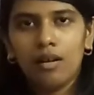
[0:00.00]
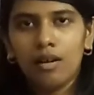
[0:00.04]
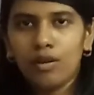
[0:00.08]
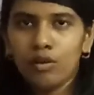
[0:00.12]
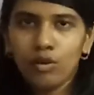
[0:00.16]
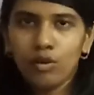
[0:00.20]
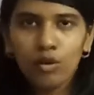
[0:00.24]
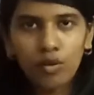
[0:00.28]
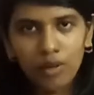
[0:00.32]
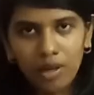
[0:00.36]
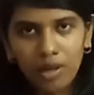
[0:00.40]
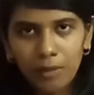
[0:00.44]

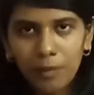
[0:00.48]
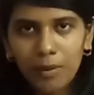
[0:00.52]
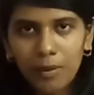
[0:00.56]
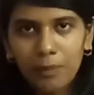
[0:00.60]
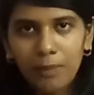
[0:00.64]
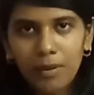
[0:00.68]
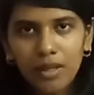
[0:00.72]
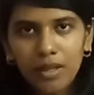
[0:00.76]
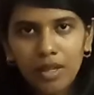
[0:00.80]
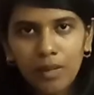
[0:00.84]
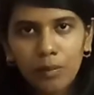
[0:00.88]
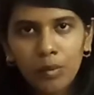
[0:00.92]
Do you
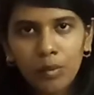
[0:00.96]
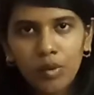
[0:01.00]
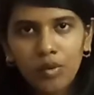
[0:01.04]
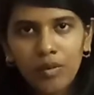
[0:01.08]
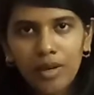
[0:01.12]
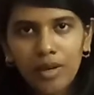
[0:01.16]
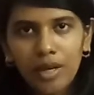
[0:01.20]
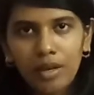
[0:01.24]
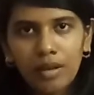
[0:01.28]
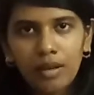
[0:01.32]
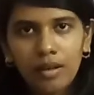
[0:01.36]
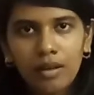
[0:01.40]
remember the
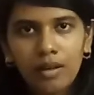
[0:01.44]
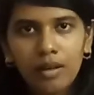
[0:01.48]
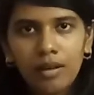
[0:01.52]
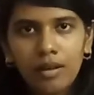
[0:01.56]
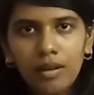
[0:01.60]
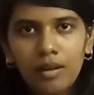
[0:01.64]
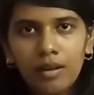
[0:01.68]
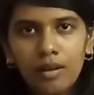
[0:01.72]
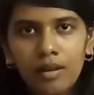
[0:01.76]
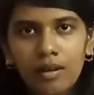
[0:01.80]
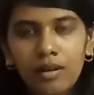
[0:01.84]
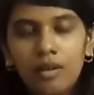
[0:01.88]
movie?
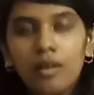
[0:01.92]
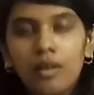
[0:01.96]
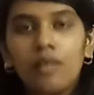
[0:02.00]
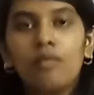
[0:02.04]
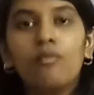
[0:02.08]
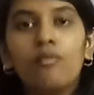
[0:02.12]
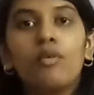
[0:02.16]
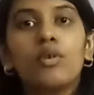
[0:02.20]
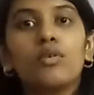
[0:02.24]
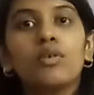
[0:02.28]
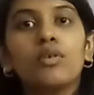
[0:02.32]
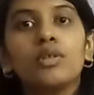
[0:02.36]

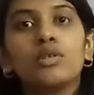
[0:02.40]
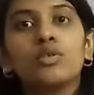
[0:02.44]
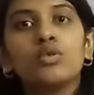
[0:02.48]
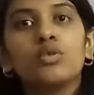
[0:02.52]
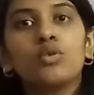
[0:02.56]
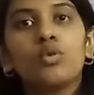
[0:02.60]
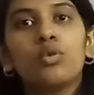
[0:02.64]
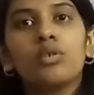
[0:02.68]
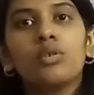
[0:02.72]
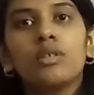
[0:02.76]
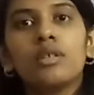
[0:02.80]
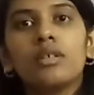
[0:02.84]
What was
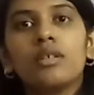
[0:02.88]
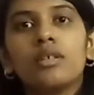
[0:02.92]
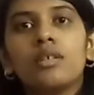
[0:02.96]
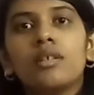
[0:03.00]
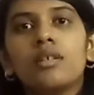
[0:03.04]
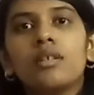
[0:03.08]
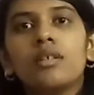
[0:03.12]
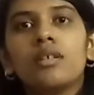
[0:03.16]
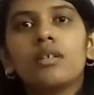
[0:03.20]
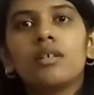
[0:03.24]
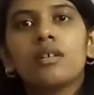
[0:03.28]
shown in it?